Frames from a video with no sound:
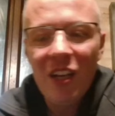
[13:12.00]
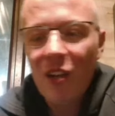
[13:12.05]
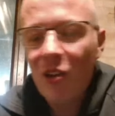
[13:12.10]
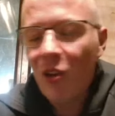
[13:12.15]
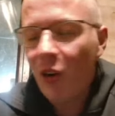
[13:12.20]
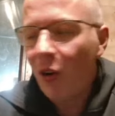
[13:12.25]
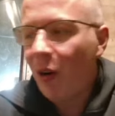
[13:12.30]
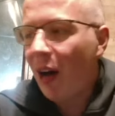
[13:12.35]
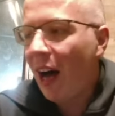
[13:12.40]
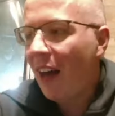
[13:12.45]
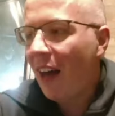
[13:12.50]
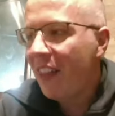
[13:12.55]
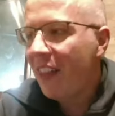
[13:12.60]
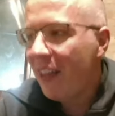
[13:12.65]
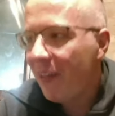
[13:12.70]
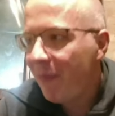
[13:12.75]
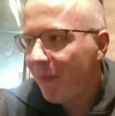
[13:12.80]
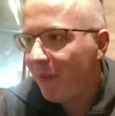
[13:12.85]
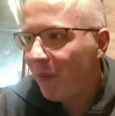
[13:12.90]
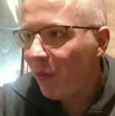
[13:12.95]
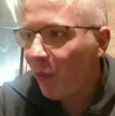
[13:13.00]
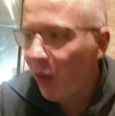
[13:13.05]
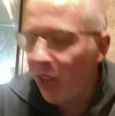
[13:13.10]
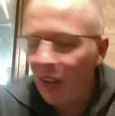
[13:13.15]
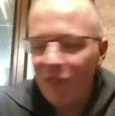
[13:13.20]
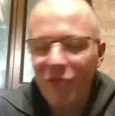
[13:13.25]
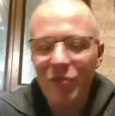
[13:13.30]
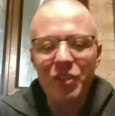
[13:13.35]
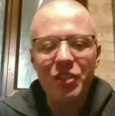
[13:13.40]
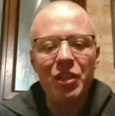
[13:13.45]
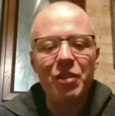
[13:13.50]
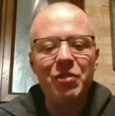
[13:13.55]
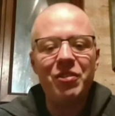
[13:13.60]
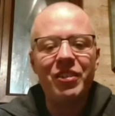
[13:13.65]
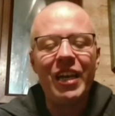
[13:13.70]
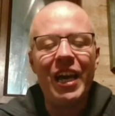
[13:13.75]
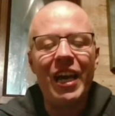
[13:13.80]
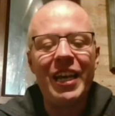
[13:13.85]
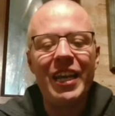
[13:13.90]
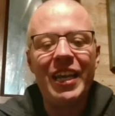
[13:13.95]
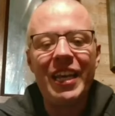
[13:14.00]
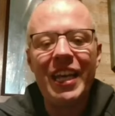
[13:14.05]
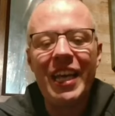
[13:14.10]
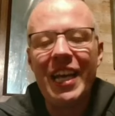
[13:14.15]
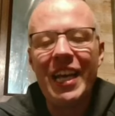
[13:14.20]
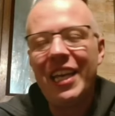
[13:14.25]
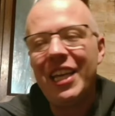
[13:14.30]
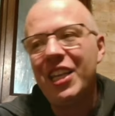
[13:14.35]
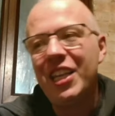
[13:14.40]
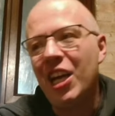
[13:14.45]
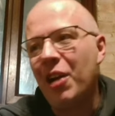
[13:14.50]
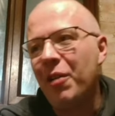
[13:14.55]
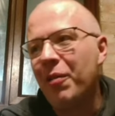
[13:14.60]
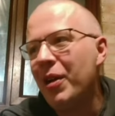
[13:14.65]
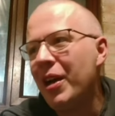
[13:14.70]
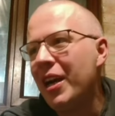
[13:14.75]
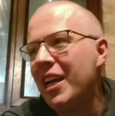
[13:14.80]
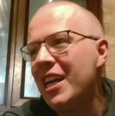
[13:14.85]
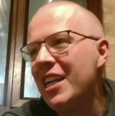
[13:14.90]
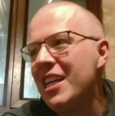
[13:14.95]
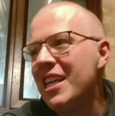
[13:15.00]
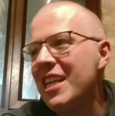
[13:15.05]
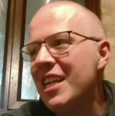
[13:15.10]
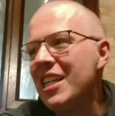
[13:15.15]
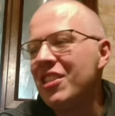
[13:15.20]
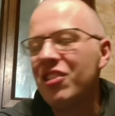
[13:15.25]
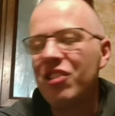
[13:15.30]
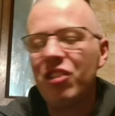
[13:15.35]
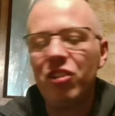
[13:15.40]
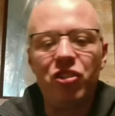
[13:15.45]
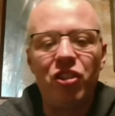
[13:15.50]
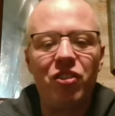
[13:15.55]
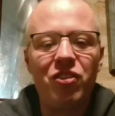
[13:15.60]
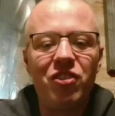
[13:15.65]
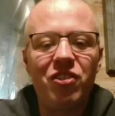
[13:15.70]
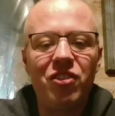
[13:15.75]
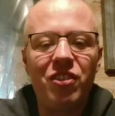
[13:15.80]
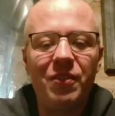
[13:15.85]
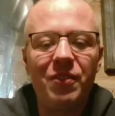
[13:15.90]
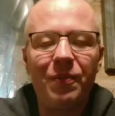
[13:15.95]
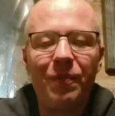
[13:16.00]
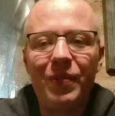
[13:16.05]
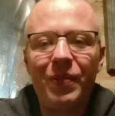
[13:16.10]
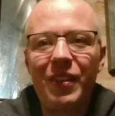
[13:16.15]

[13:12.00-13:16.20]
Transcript: Look, I think whatever we do today, you know, it's St Johnston.